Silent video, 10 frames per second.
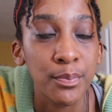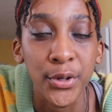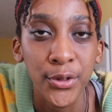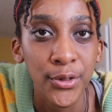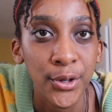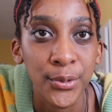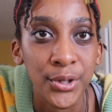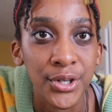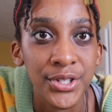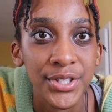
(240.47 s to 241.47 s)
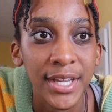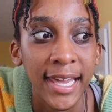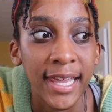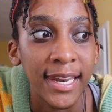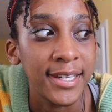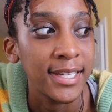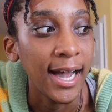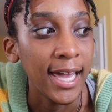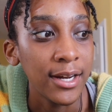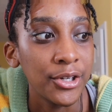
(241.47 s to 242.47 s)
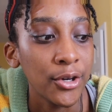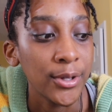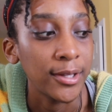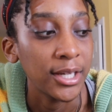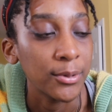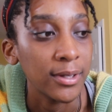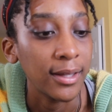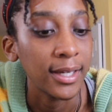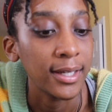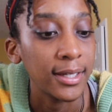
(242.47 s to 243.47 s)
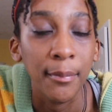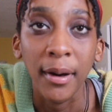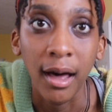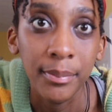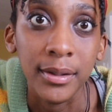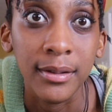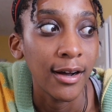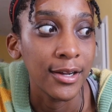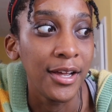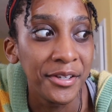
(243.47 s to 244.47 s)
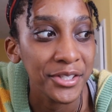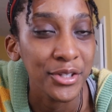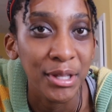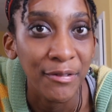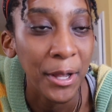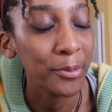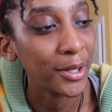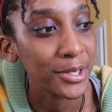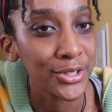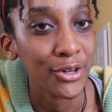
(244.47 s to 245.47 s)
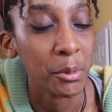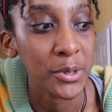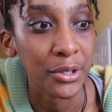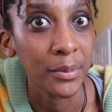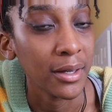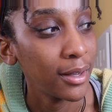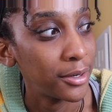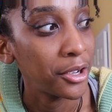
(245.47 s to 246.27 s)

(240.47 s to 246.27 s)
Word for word: both of the owners and I didn't know that they were like popping until they followed me on Instagram. I was like, oh my God.